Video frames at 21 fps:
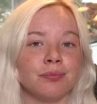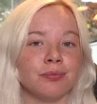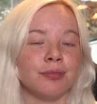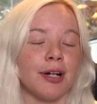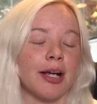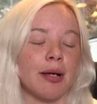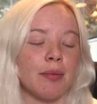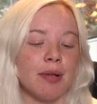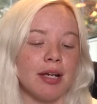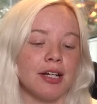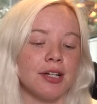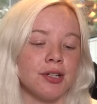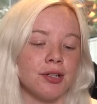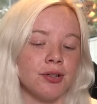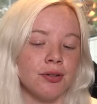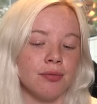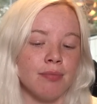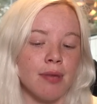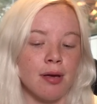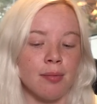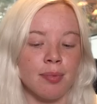recommend
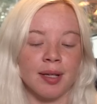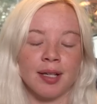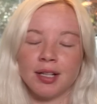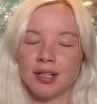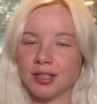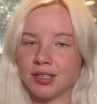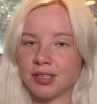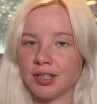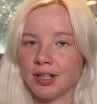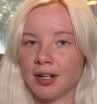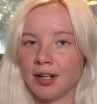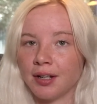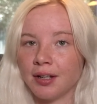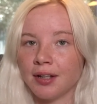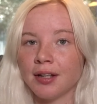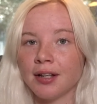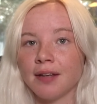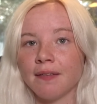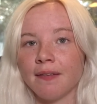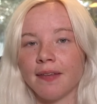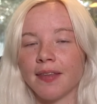you maybe consider
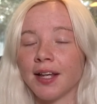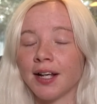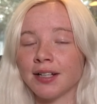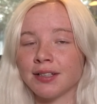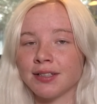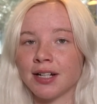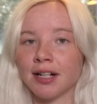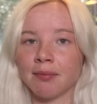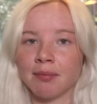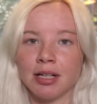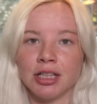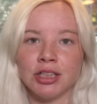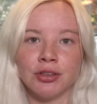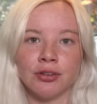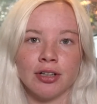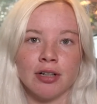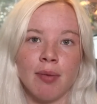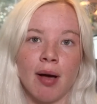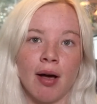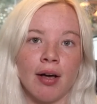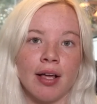things that I'm going to
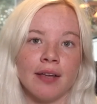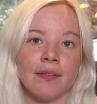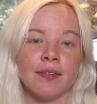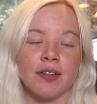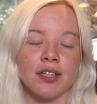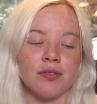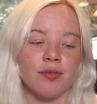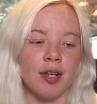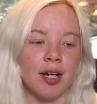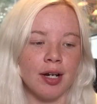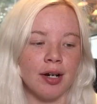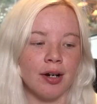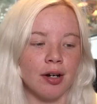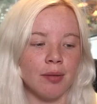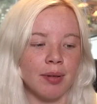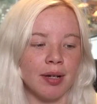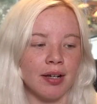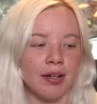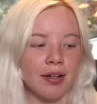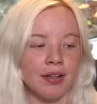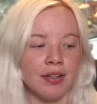talk about in this video,
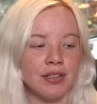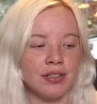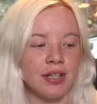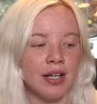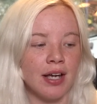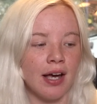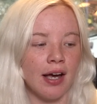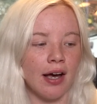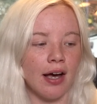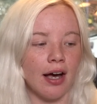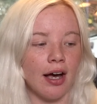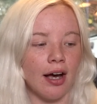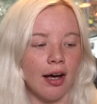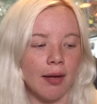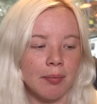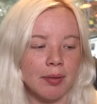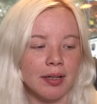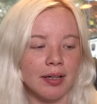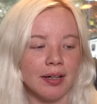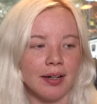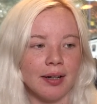because
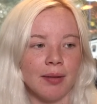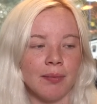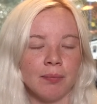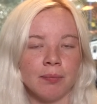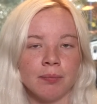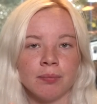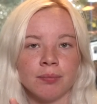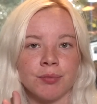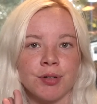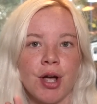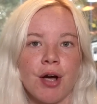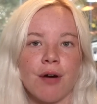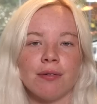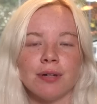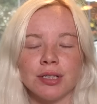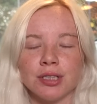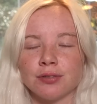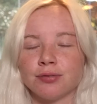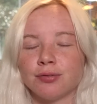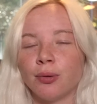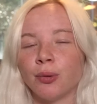I'm going to go
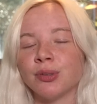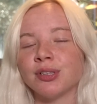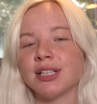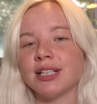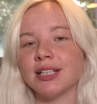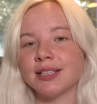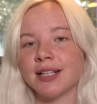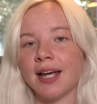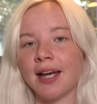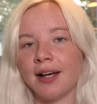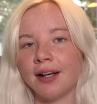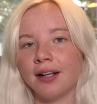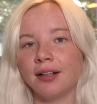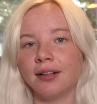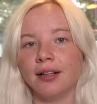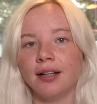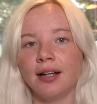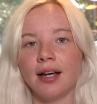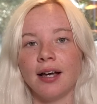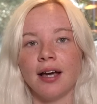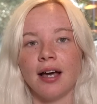into full
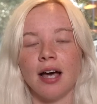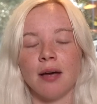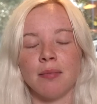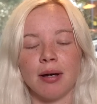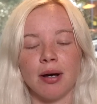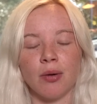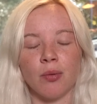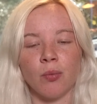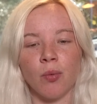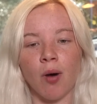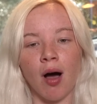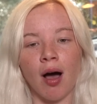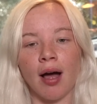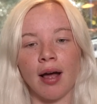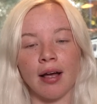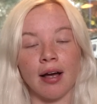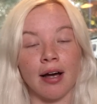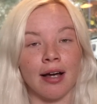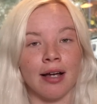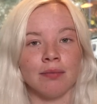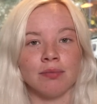detail about
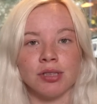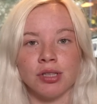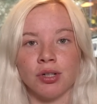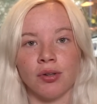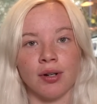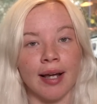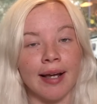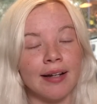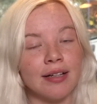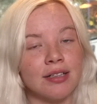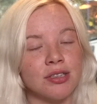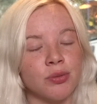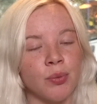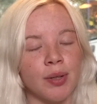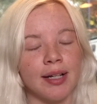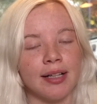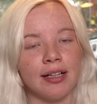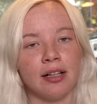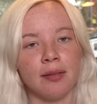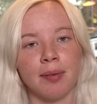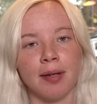why I am so against
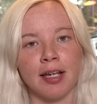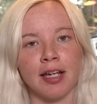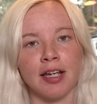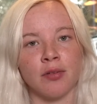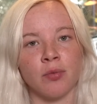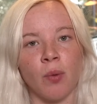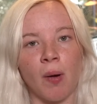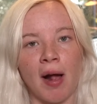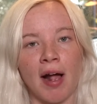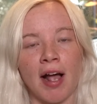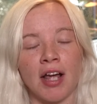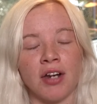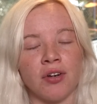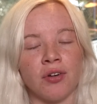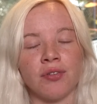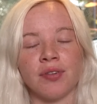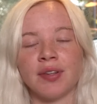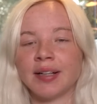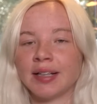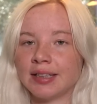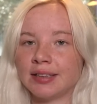wing clipping and why I
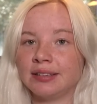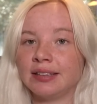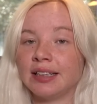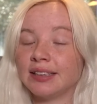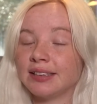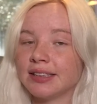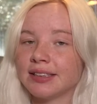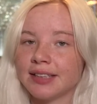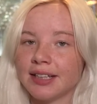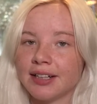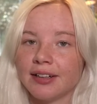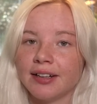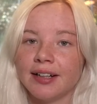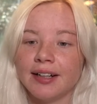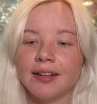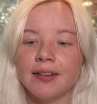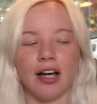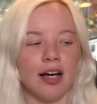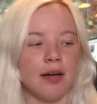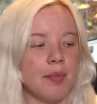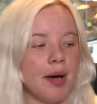don't think it's
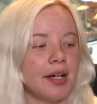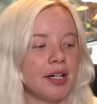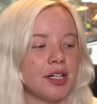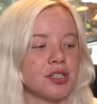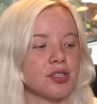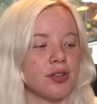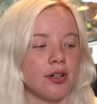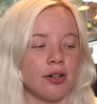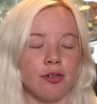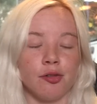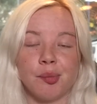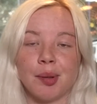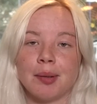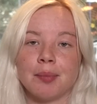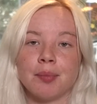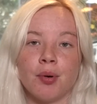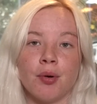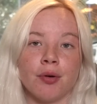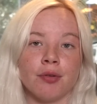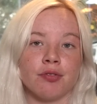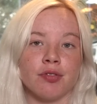necessary. I just thought it would be
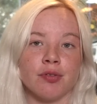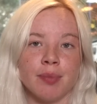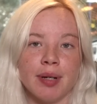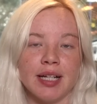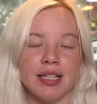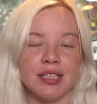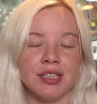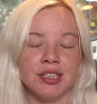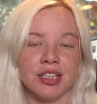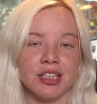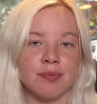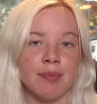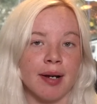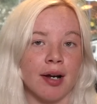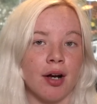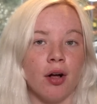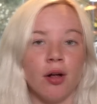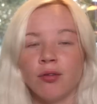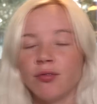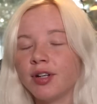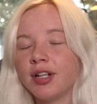important for me to just make
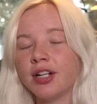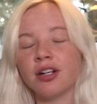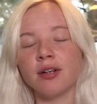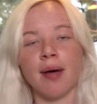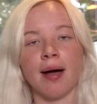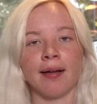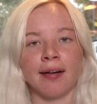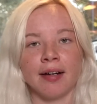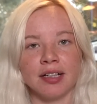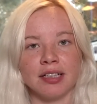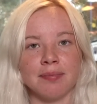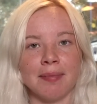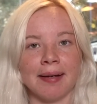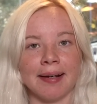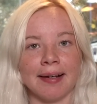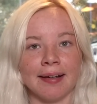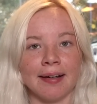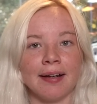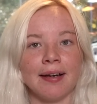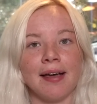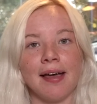a whole video about it to
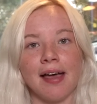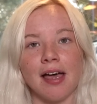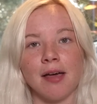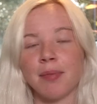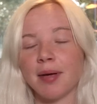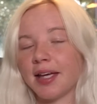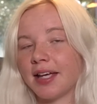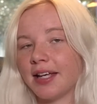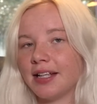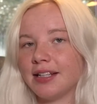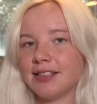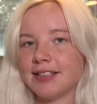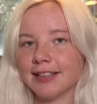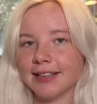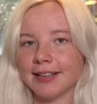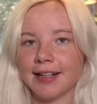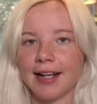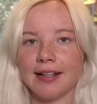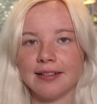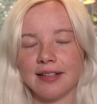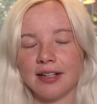make it a bit easier
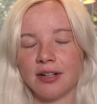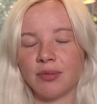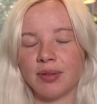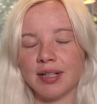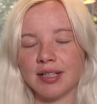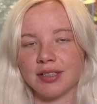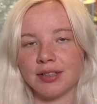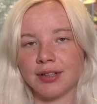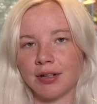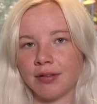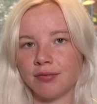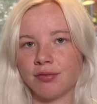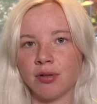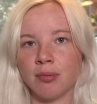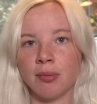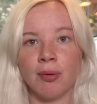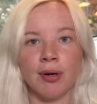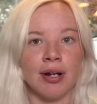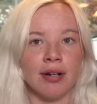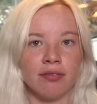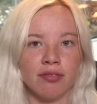in case anyone is looking for
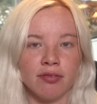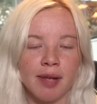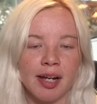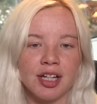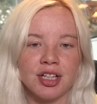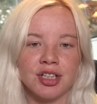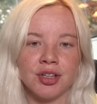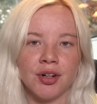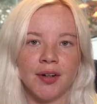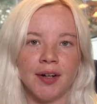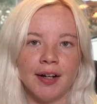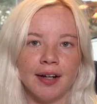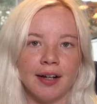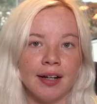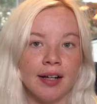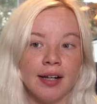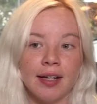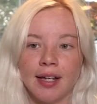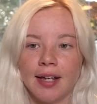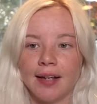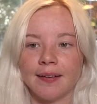more information on it,
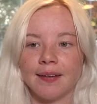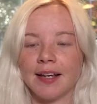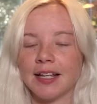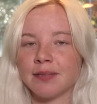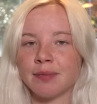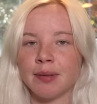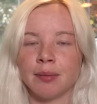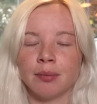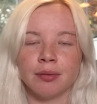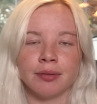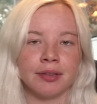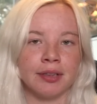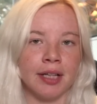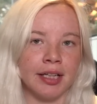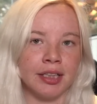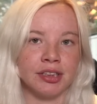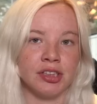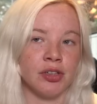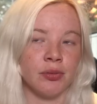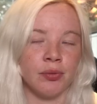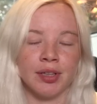in case people
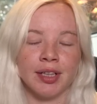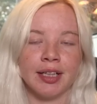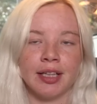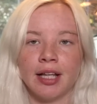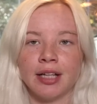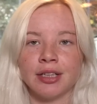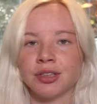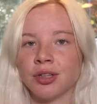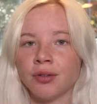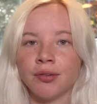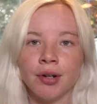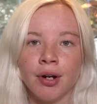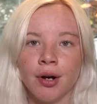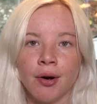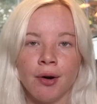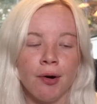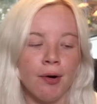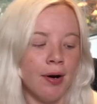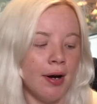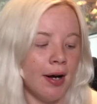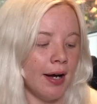like genuinely like don't
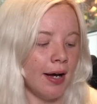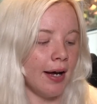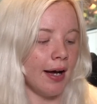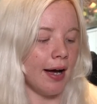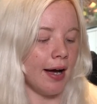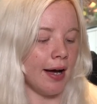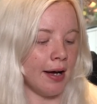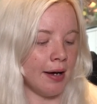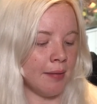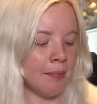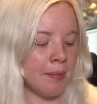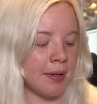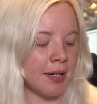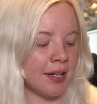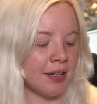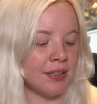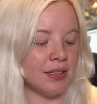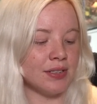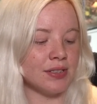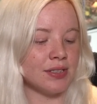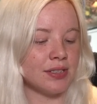know,
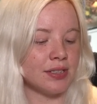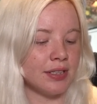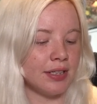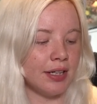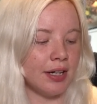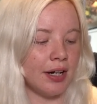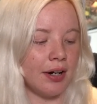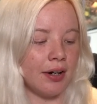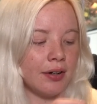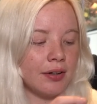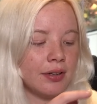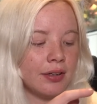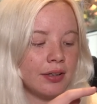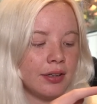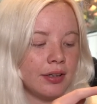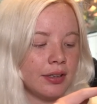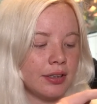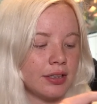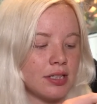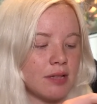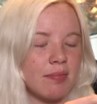because you know,
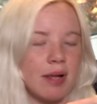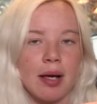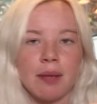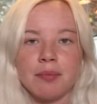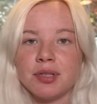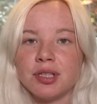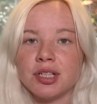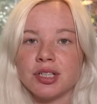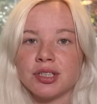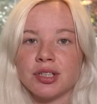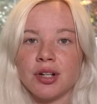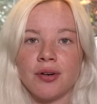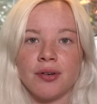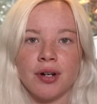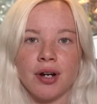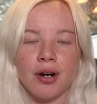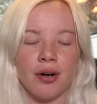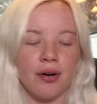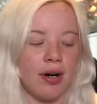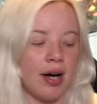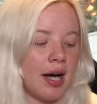sometimes you just don't
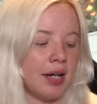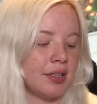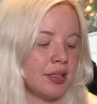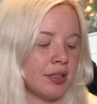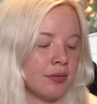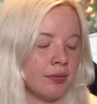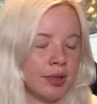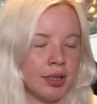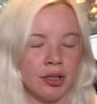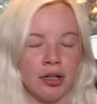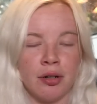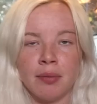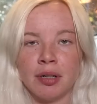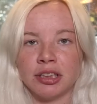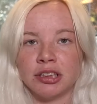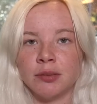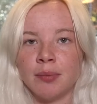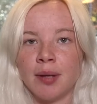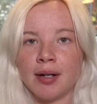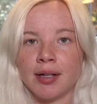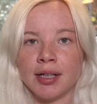know. I didn't really know
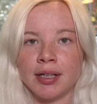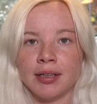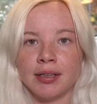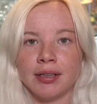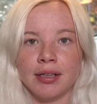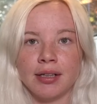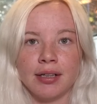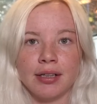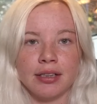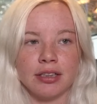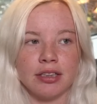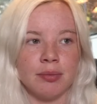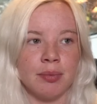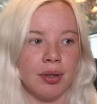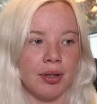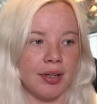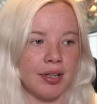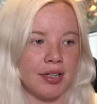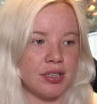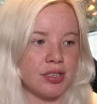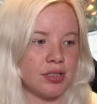much about it, to be
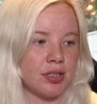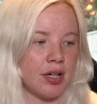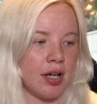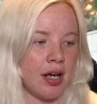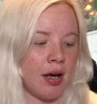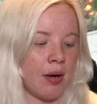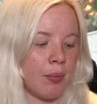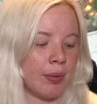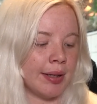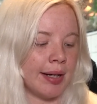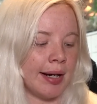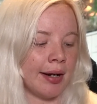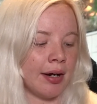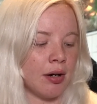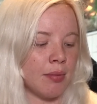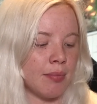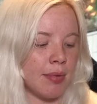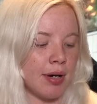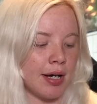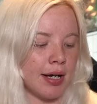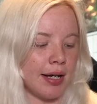honest, when I
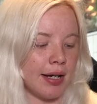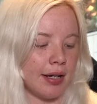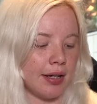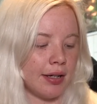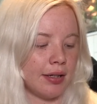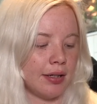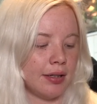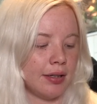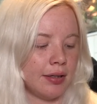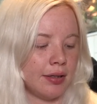got my